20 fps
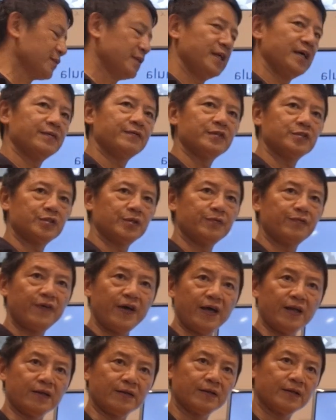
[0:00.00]
a leverage
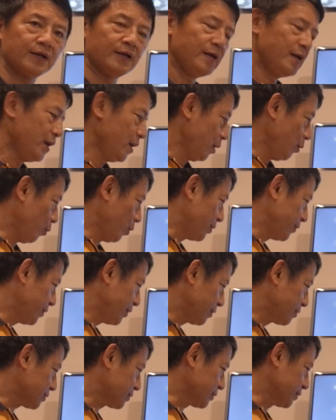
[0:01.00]
effect. When
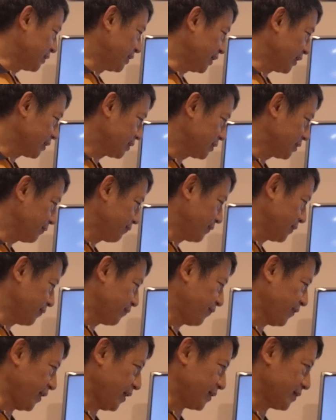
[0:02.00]
there's a negative
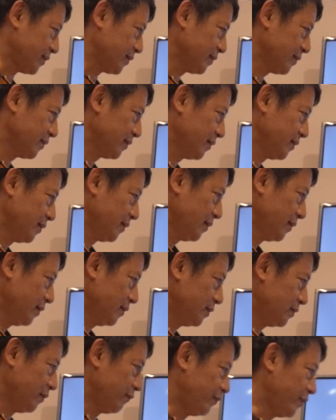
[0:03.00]
effect, the